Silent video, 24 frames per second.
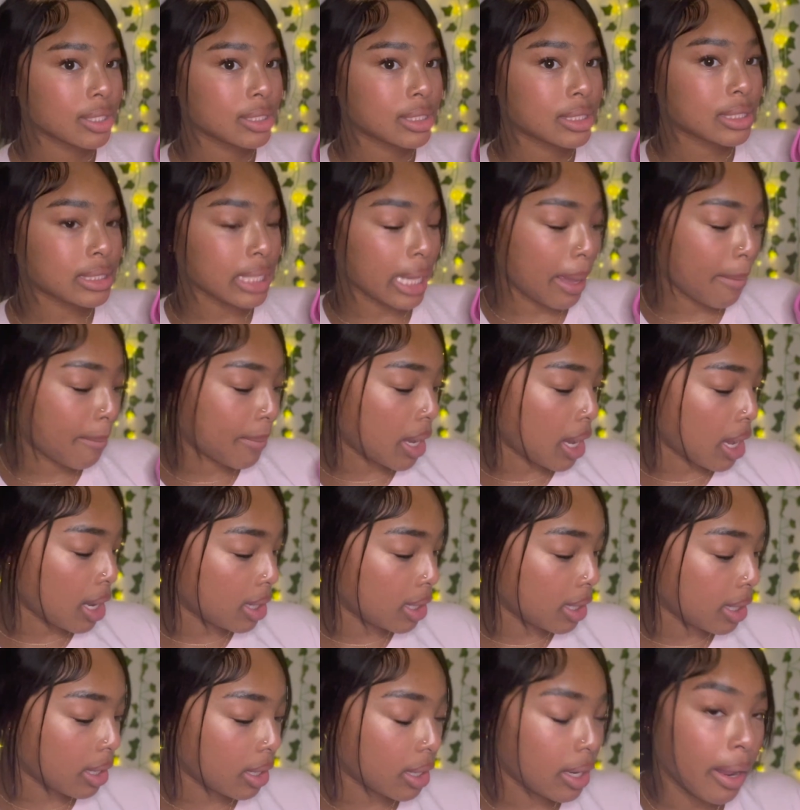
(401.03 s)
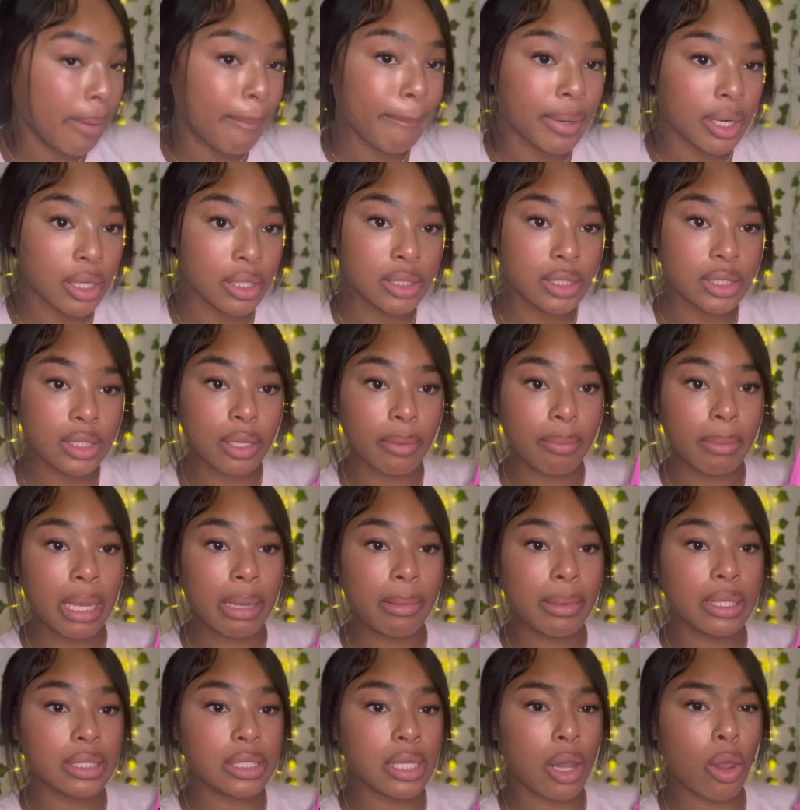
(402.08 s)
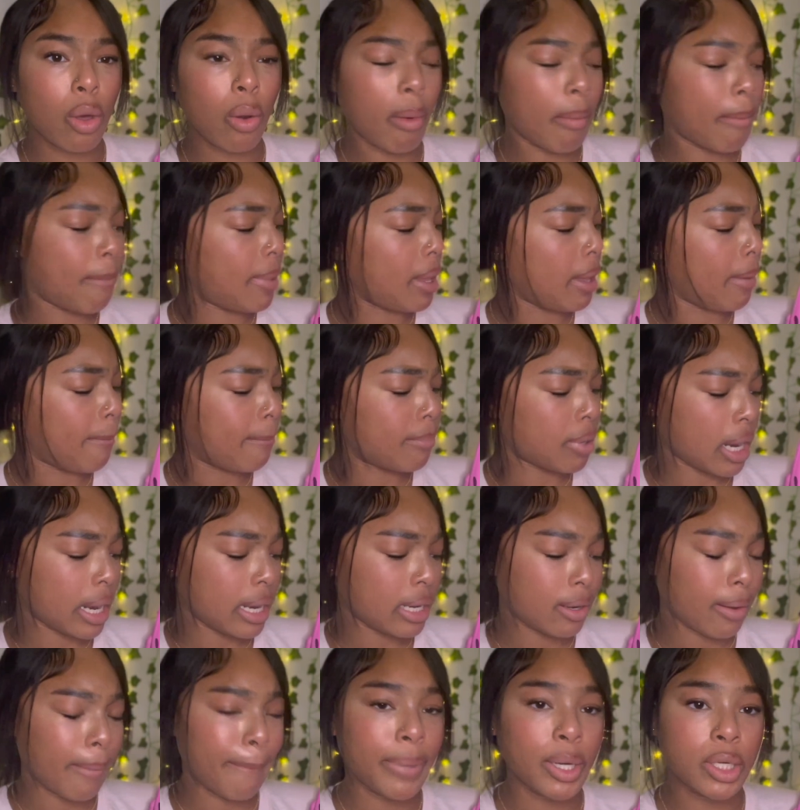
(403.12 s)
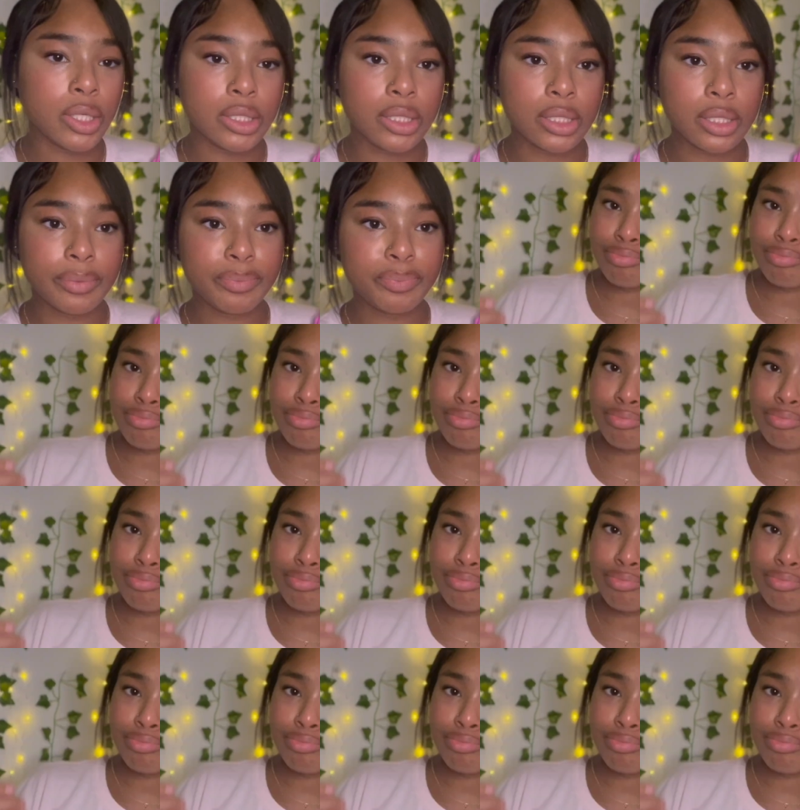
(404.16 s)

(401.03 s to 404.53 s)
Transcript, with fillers: Same color in person. Maybe it's a little bit brighter in person.